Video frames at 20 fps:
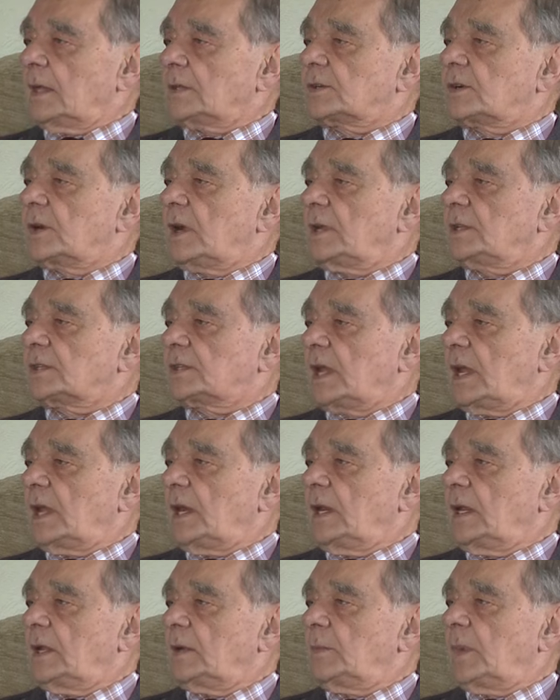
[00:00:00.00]
And social
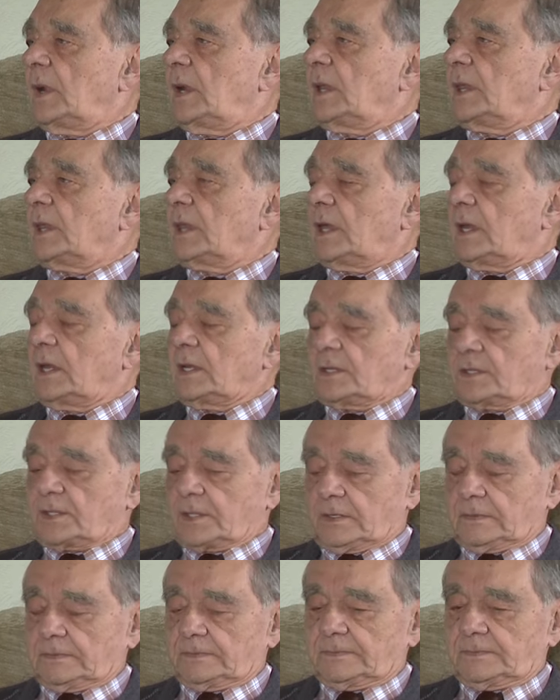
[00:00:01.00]
work
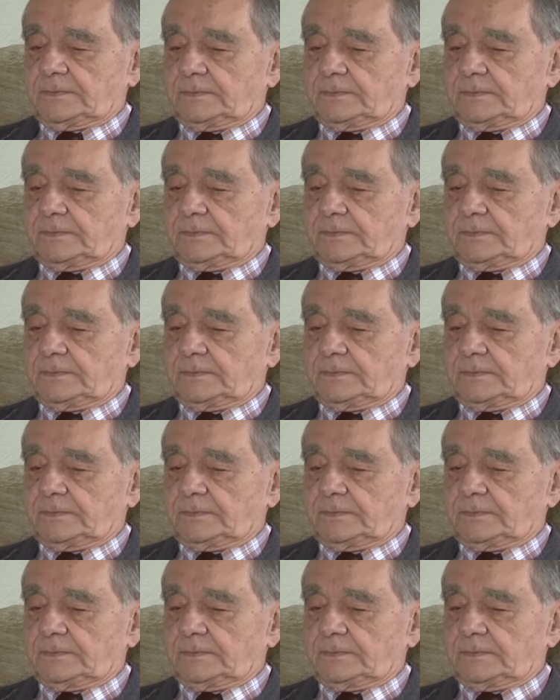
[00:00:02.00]
can